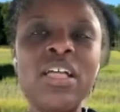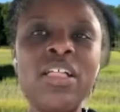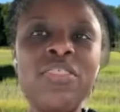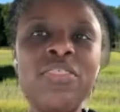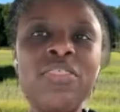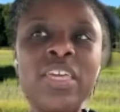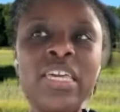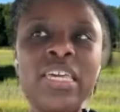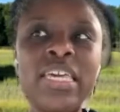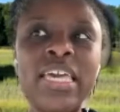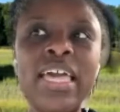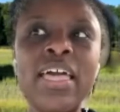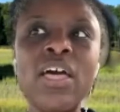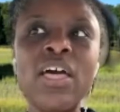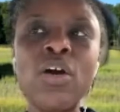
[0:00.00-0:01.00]
the
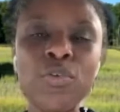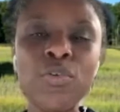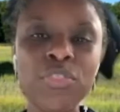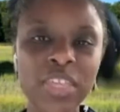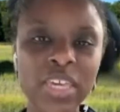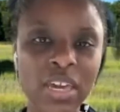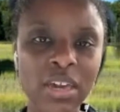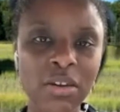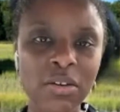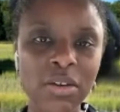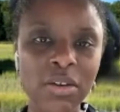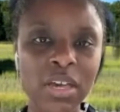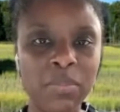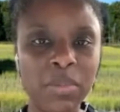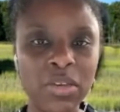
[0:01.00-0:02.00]
healthcare
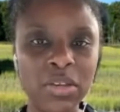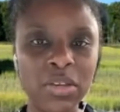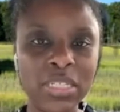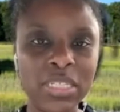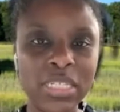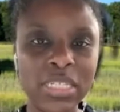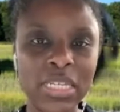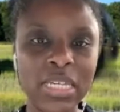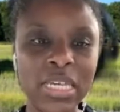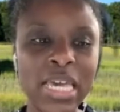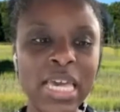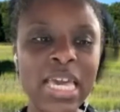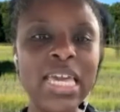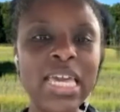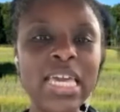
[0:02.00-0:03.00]
community
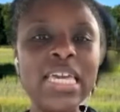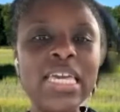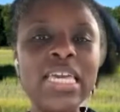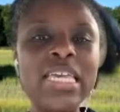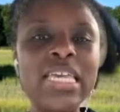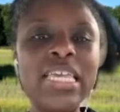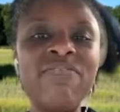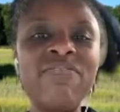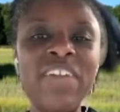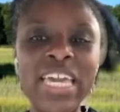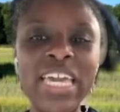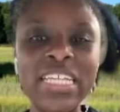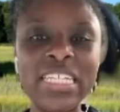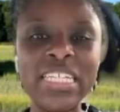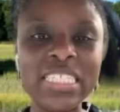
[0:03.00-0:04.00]
in
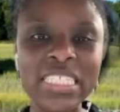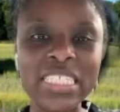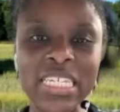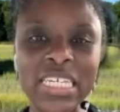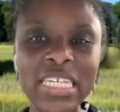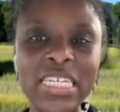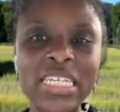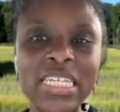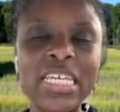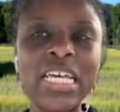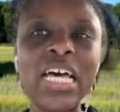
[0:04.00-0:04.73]
advancing